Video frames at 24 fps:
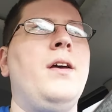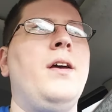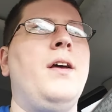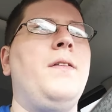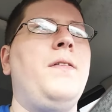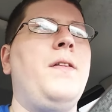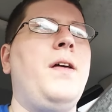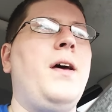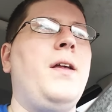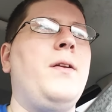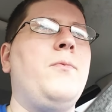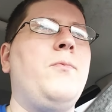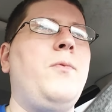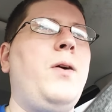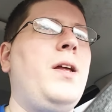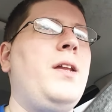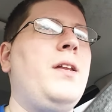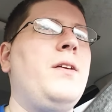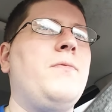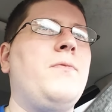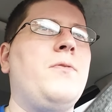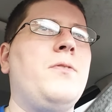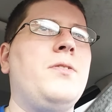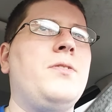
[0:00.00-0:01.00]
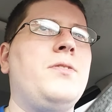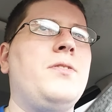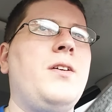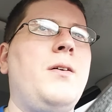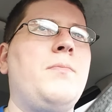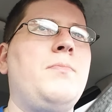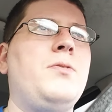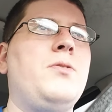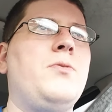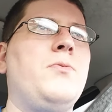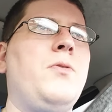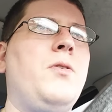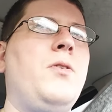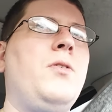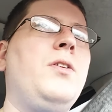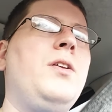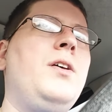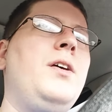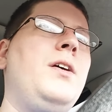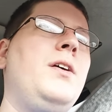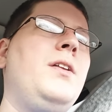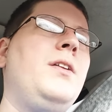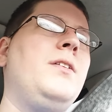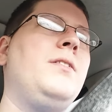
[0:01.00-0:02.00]
and then waiting for the subs to
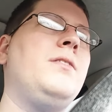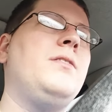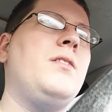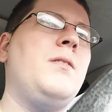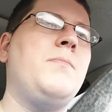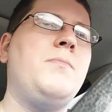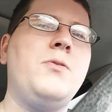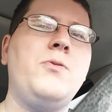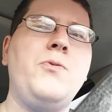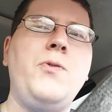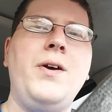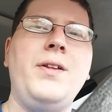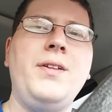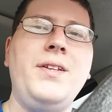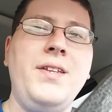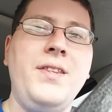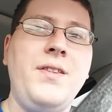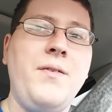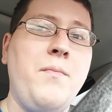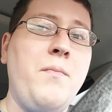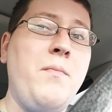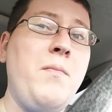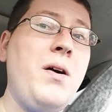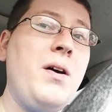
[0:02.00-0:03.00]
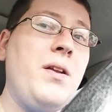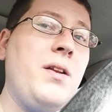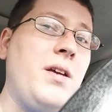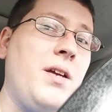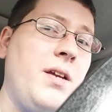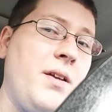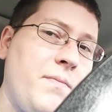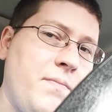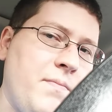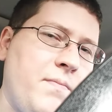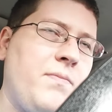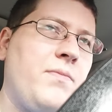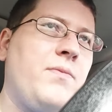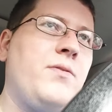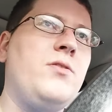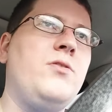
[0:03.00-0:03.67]
roll in and subsequently the money